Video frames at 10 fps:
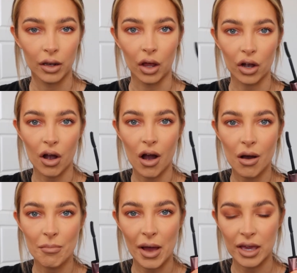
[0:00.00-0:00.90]
I
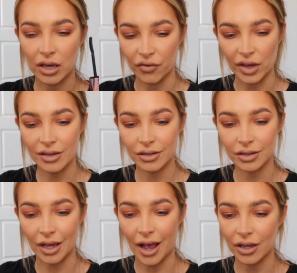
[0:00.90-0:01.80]
can't make a fist
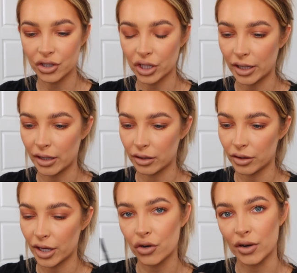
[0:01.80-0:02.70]
because they're actually,
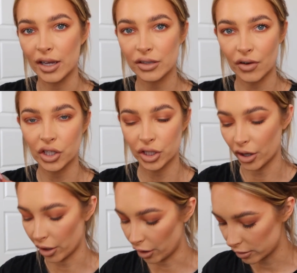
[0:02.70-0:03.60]
the acrylics are actually
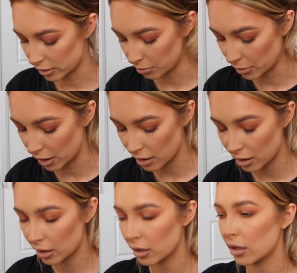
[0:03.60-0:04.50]
hurting me.
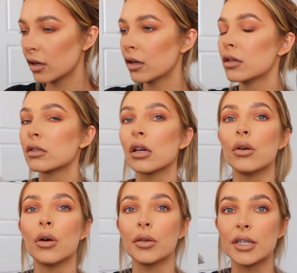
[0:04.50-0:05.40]

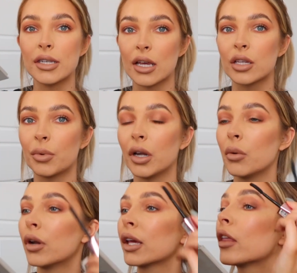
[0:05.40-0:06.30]
So I desperately
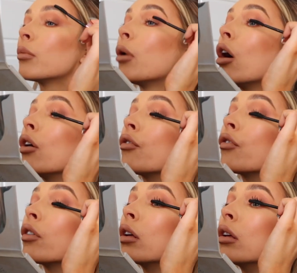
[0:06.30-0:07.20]
want to get them
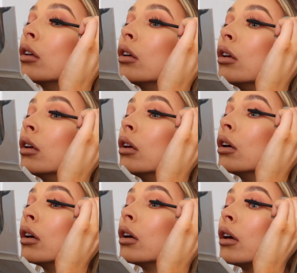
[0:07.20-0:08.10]
off.
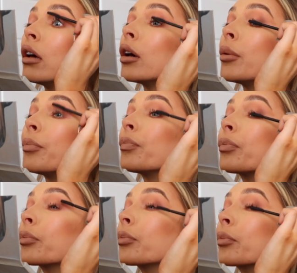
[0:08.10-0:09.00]

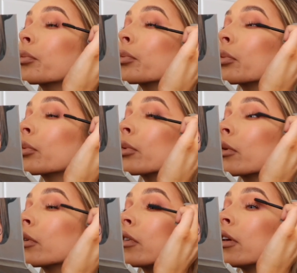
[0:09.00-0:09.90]

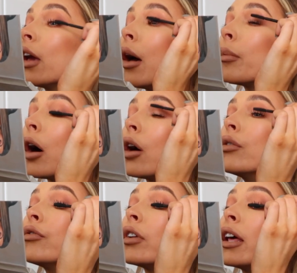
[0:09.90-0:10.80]
So yeah,
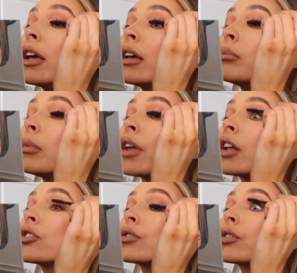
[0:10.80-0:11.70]
hopefully
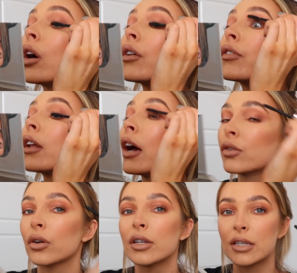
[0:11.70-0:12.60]
that stuff arrives today
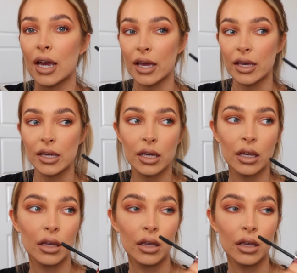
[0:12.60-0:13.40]
so I can take